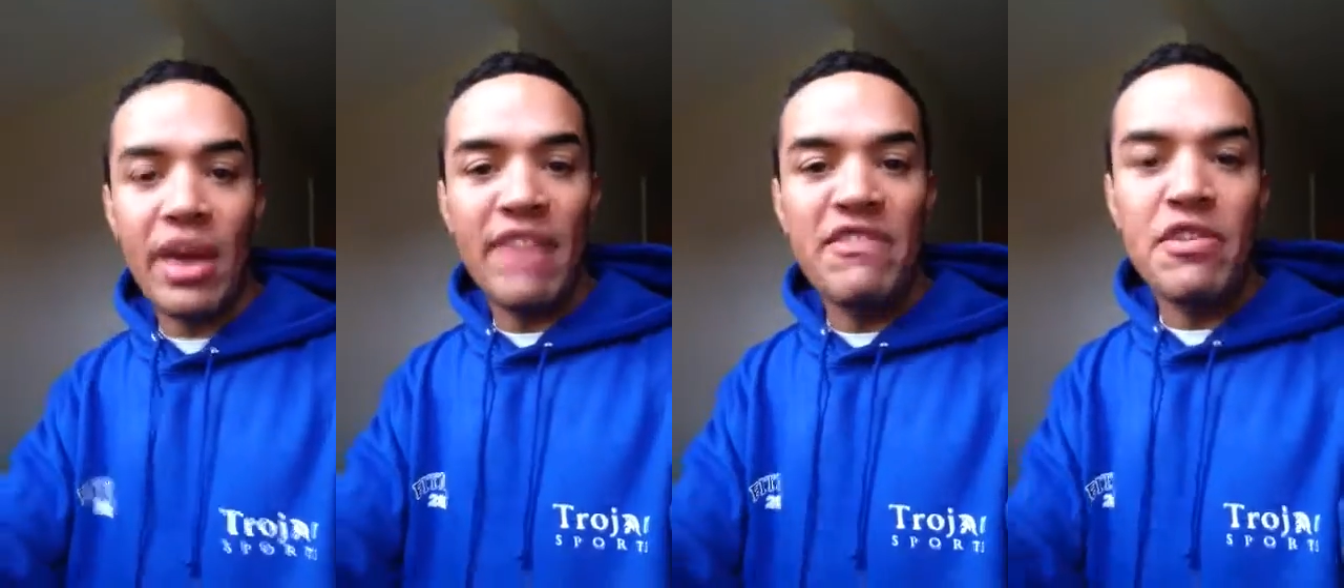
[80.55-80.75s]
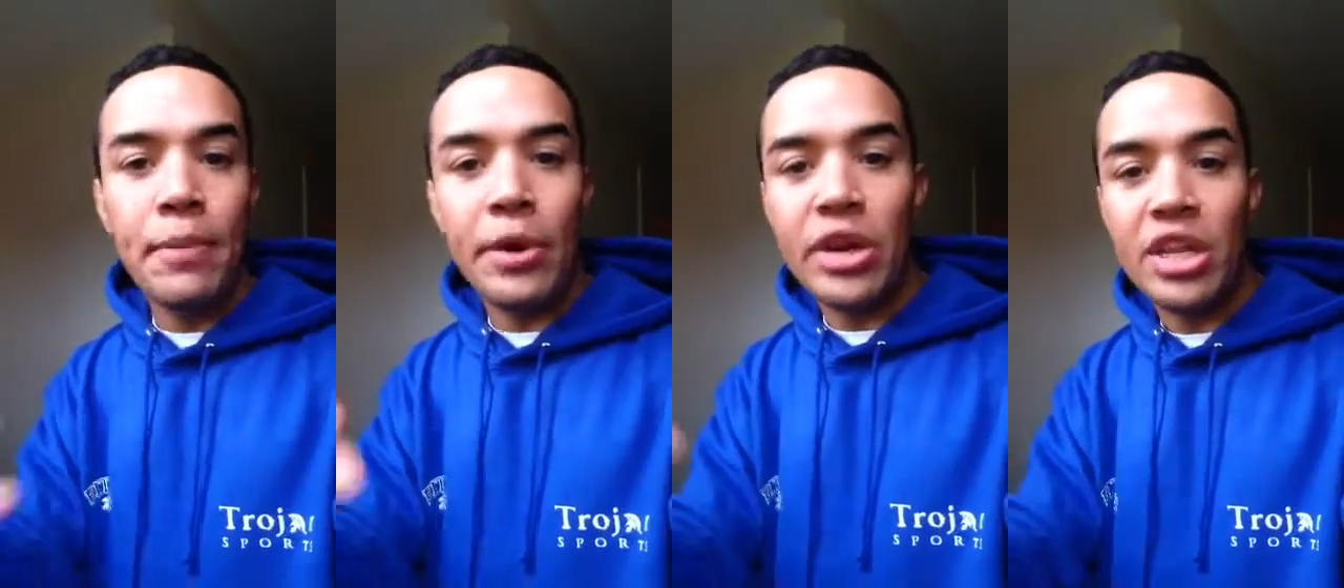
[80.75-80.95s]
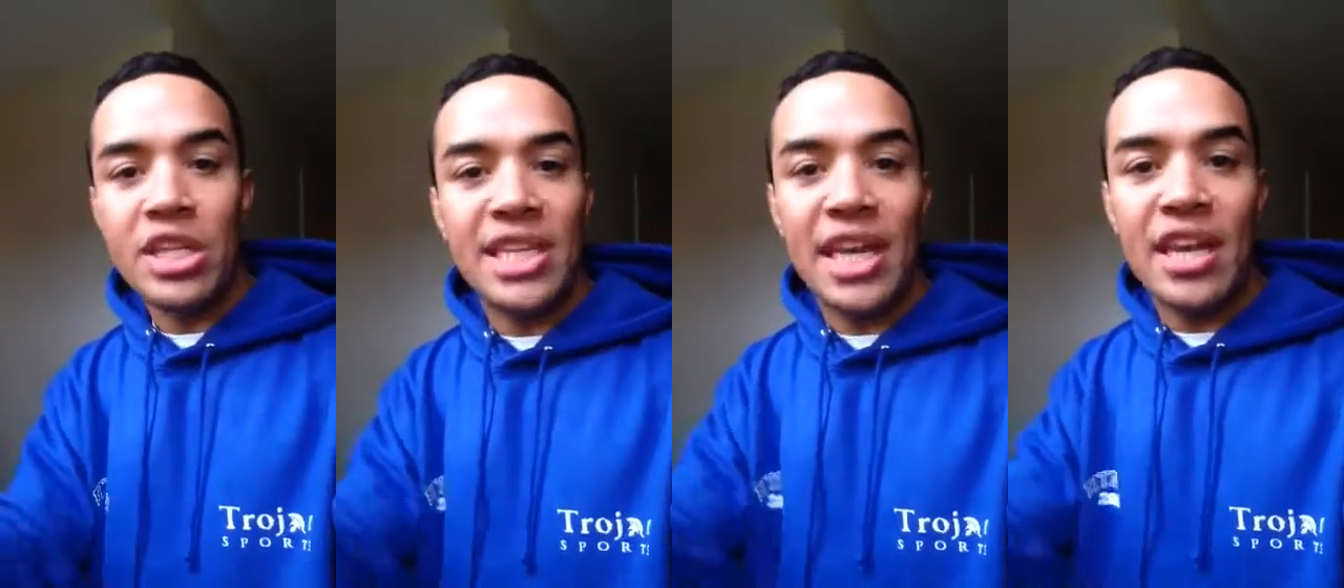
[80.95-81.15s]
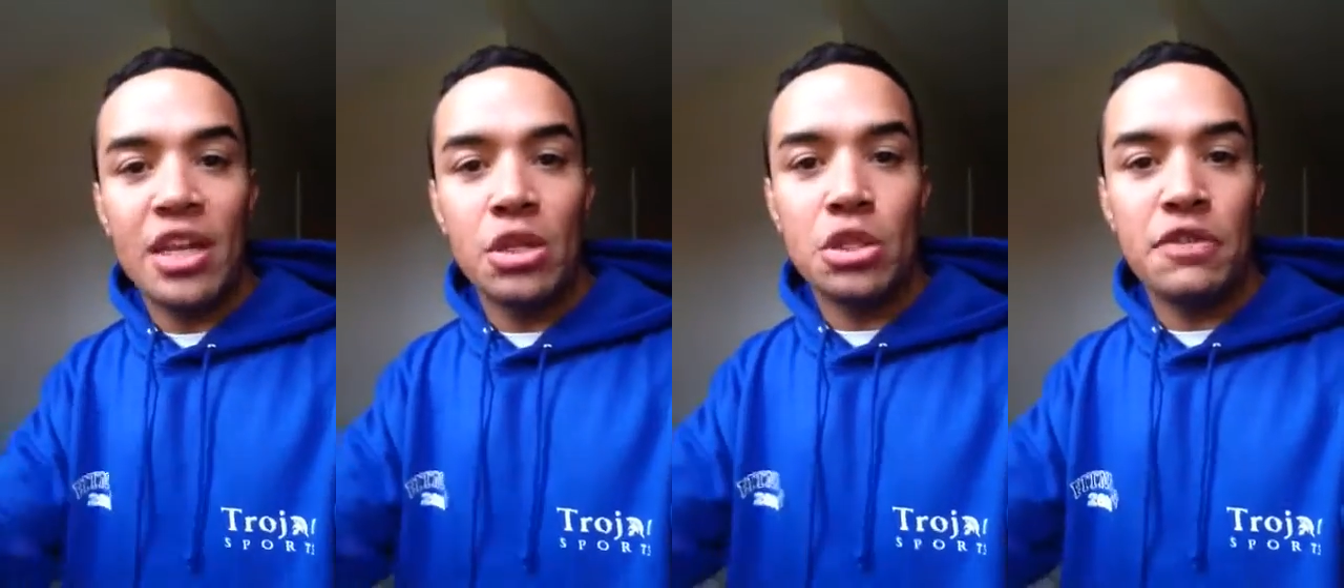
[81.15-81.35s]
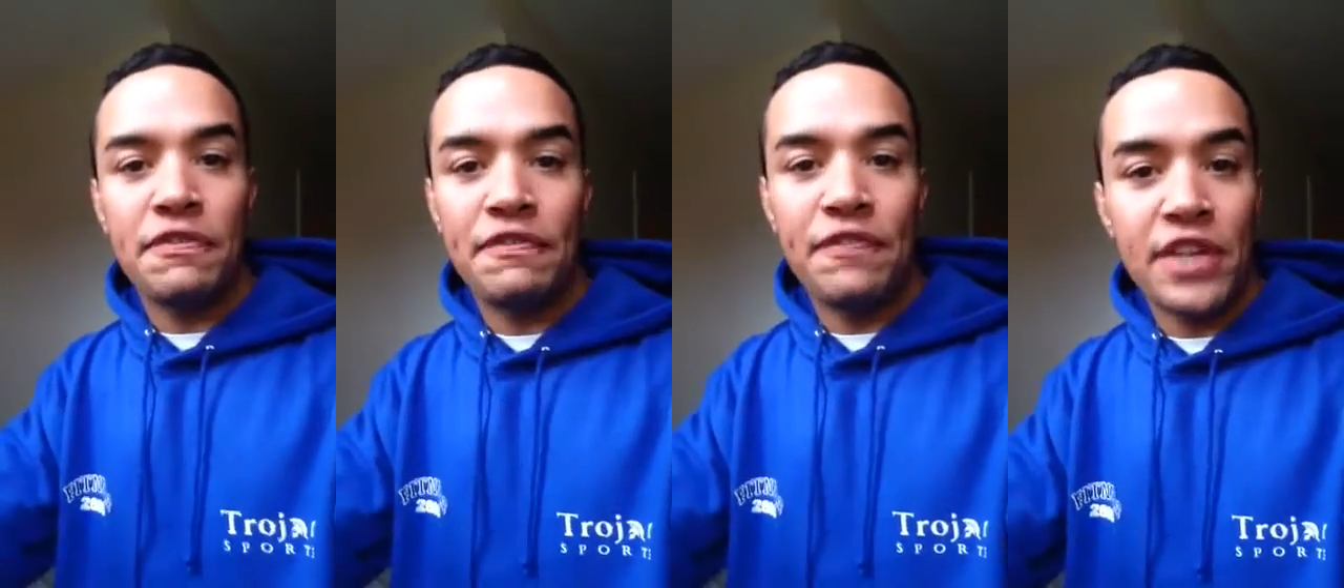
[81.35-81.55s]
Everybody had said
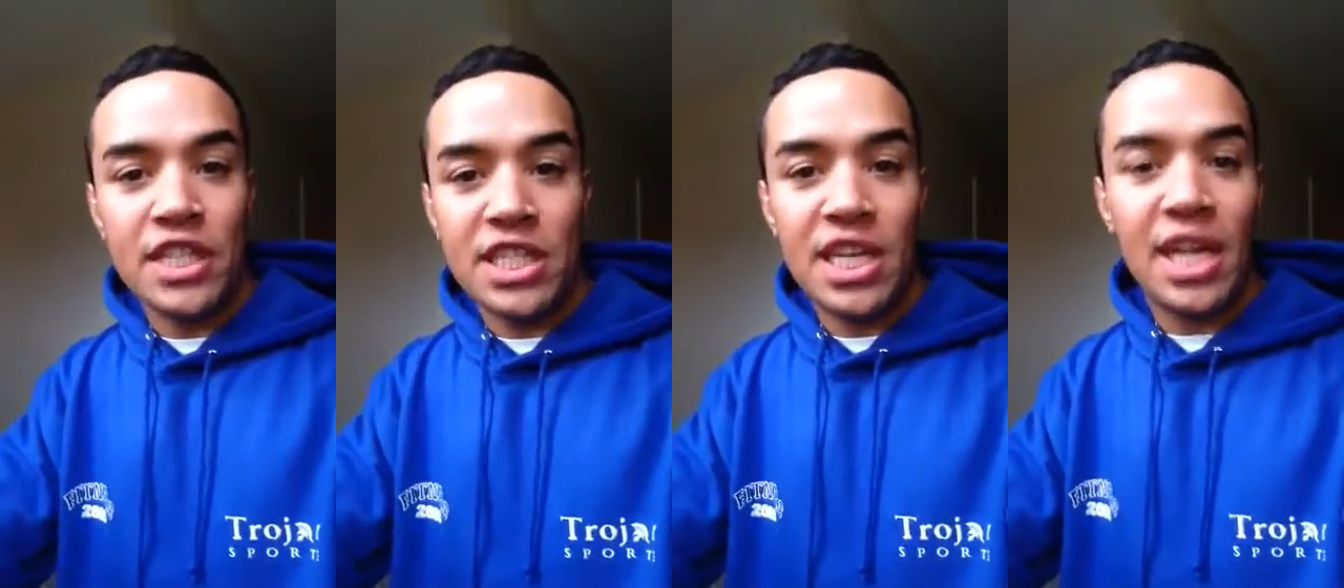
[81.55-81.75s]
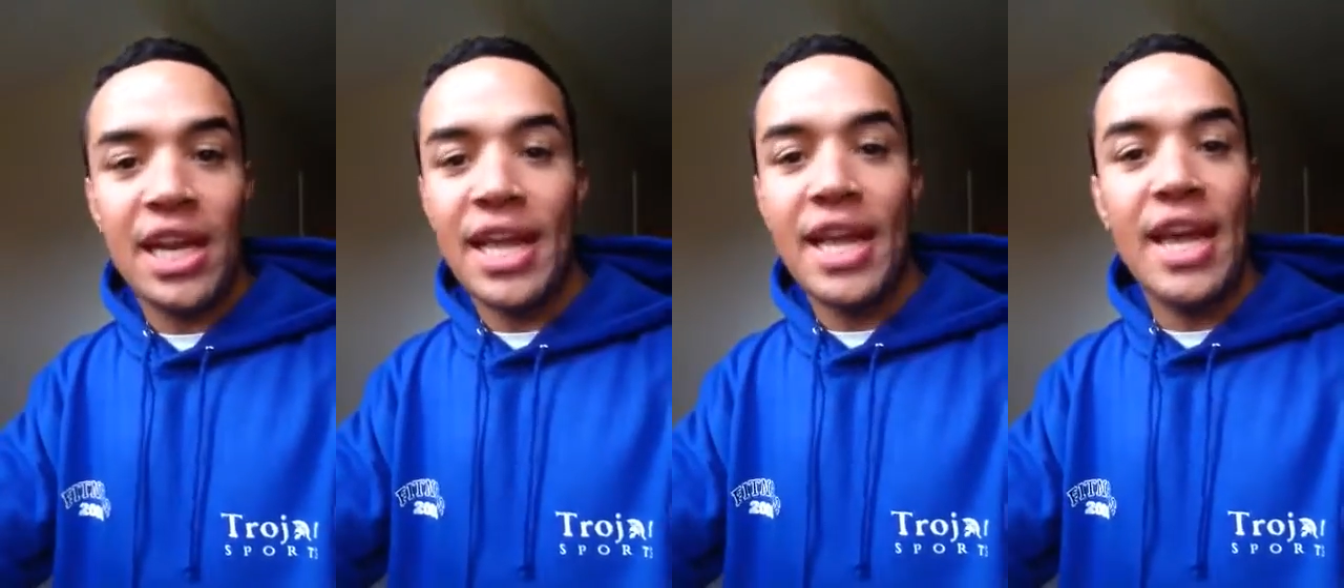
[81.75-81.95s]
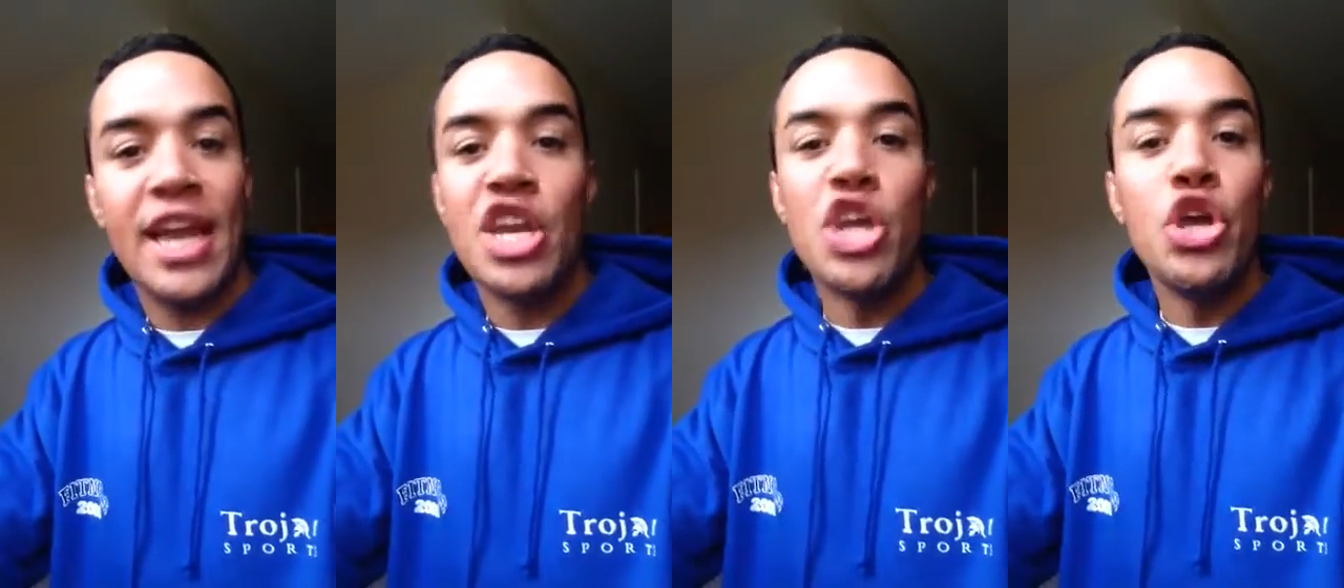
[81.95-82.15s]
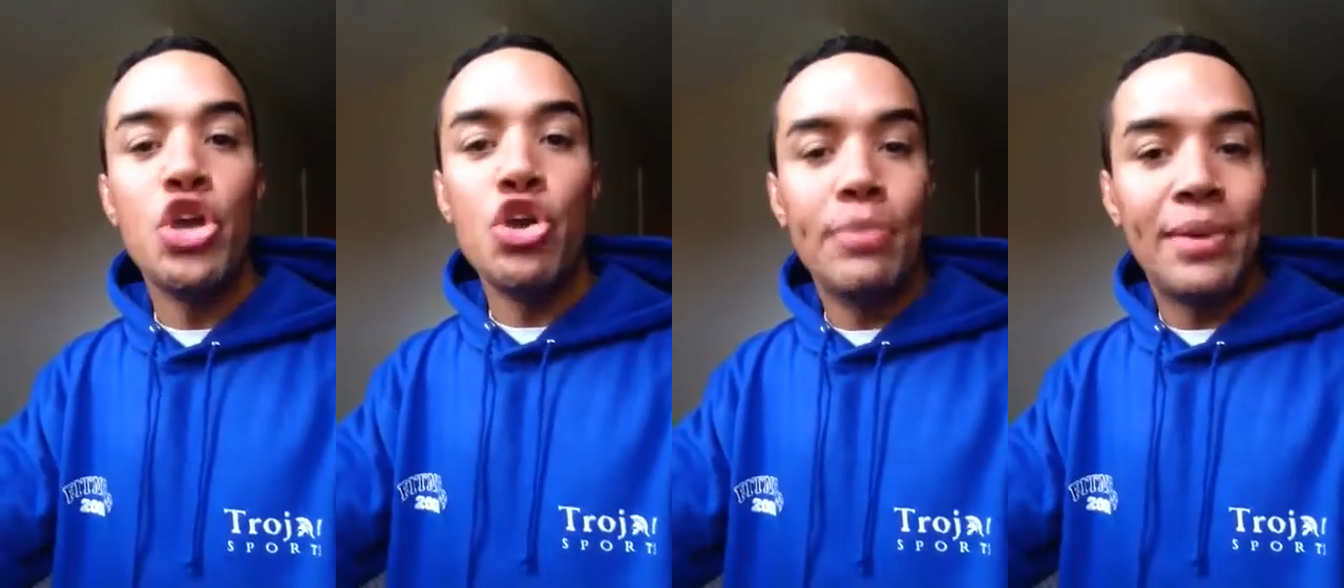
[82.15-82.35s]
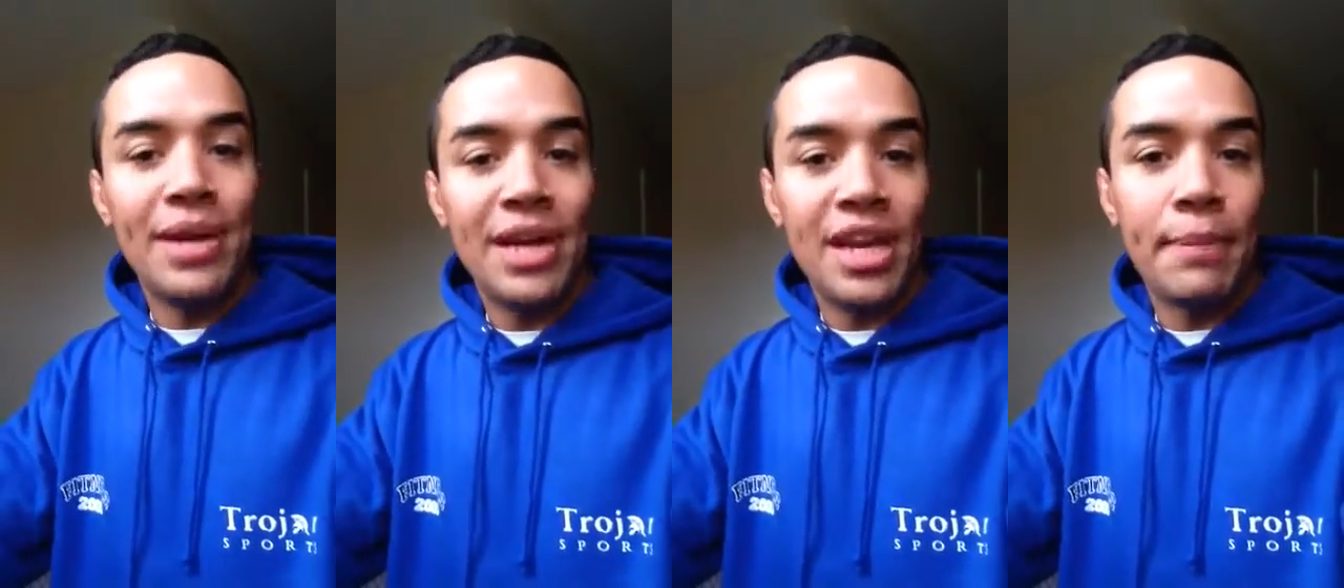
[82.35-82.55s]
this was physically and
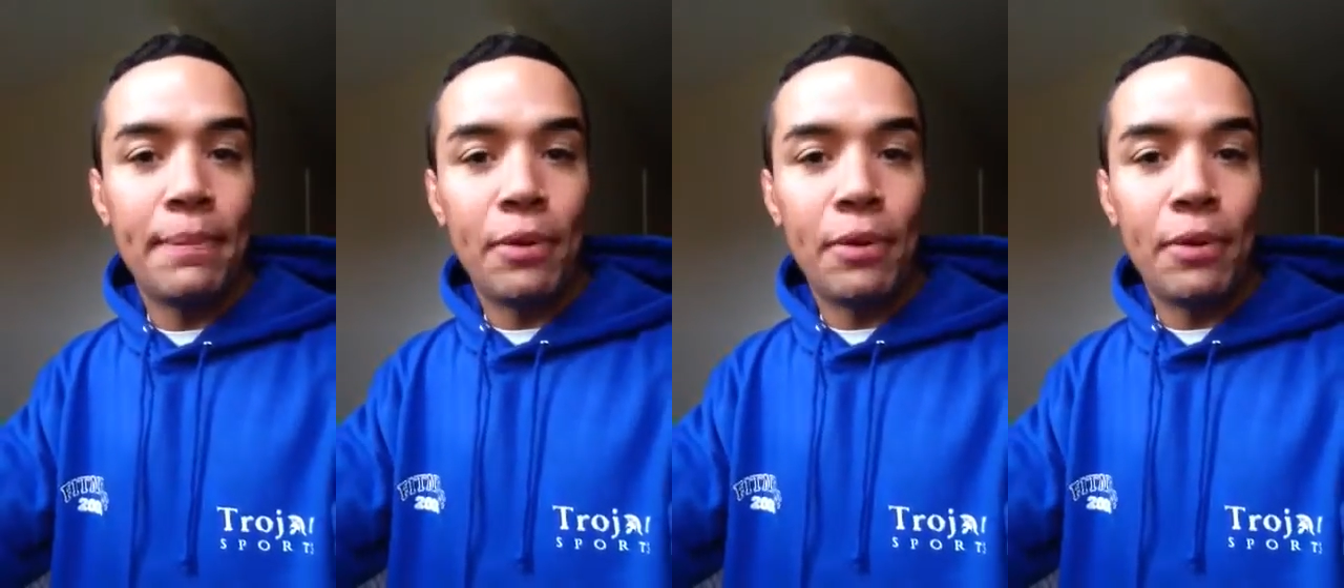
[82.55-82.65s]
humanly